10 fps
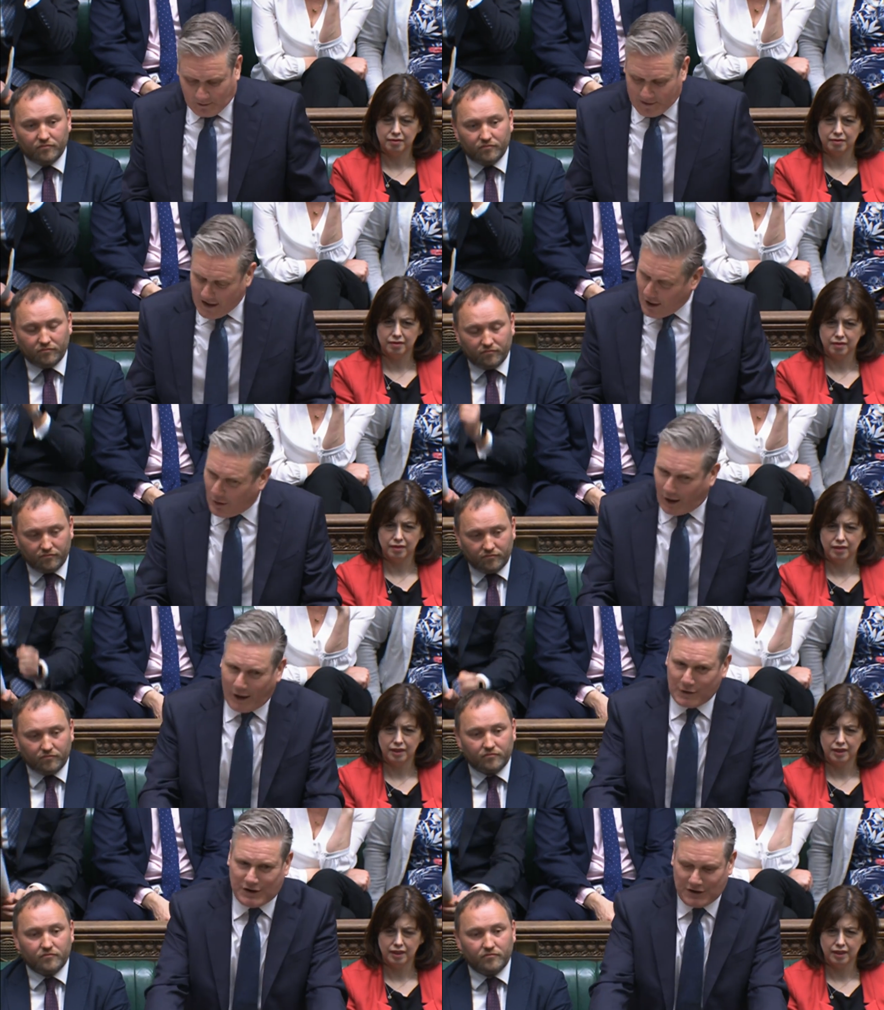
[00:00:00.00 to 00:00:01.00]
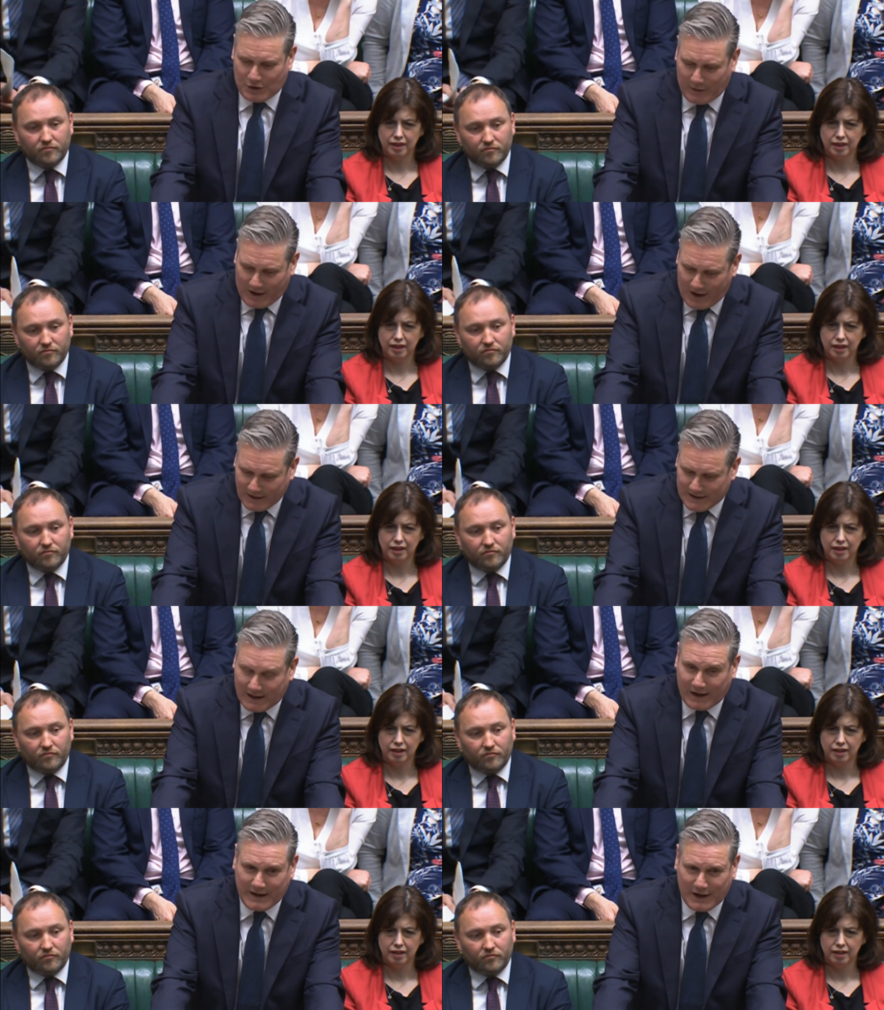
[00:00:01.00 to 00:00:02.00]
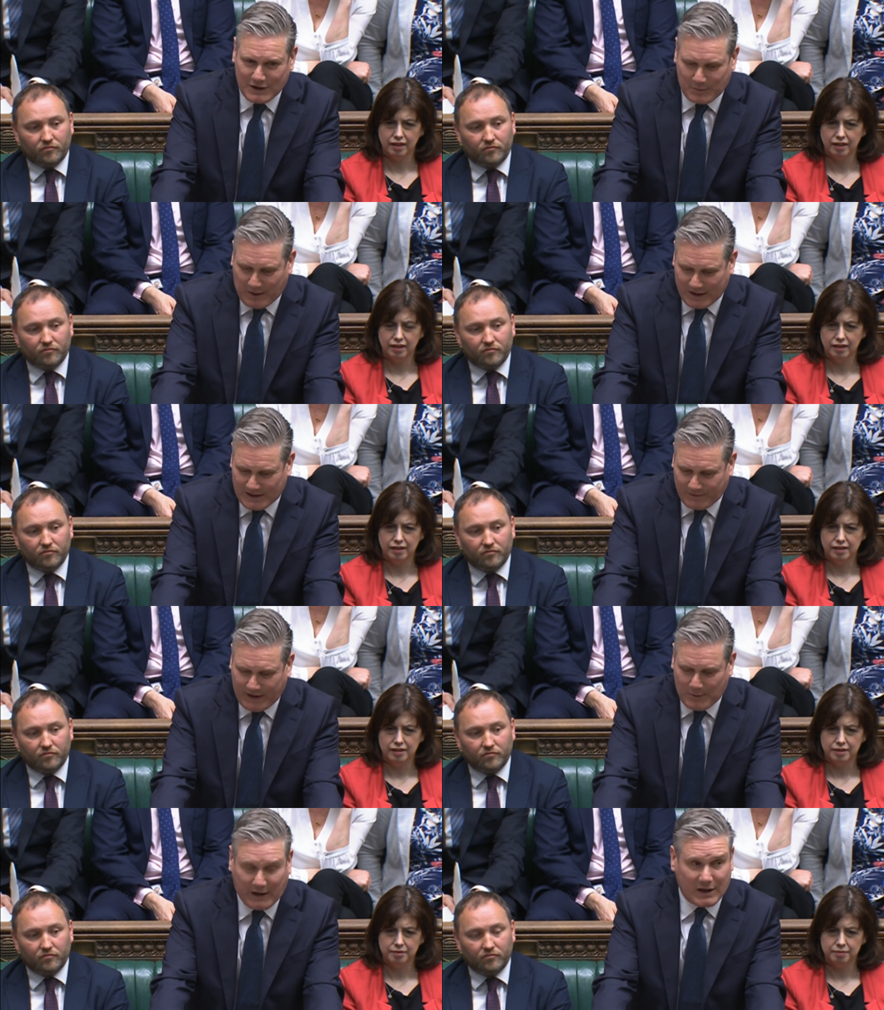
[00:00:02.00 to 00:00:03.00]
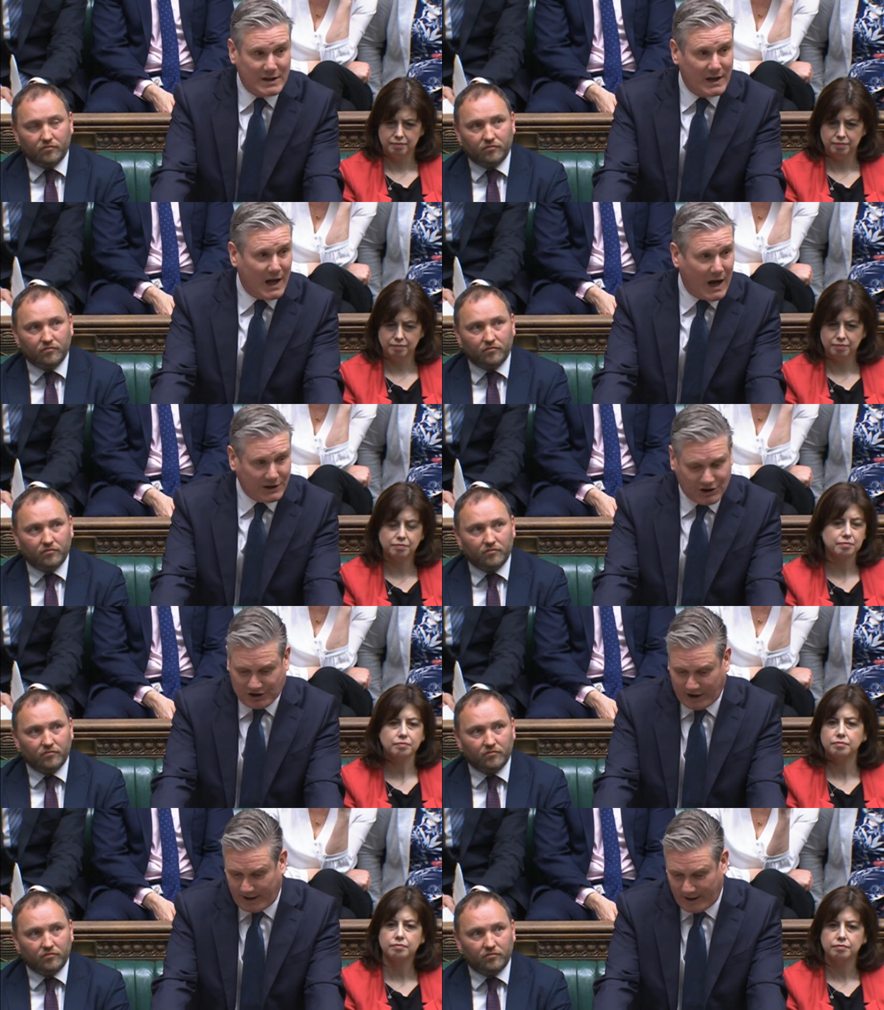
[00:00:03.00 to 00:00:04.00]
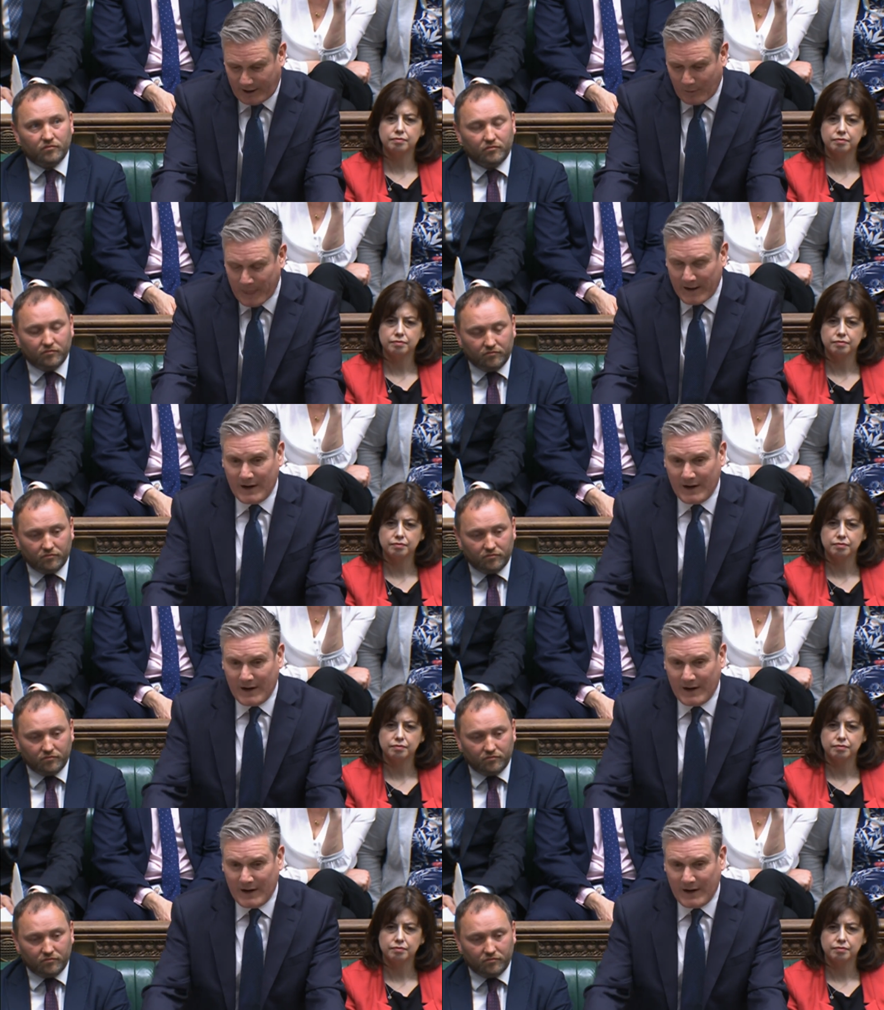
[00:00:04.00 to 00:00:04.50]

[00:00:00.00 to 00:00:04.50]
Speaker 1: We're no closer to an answer. I'm going to persevere because last year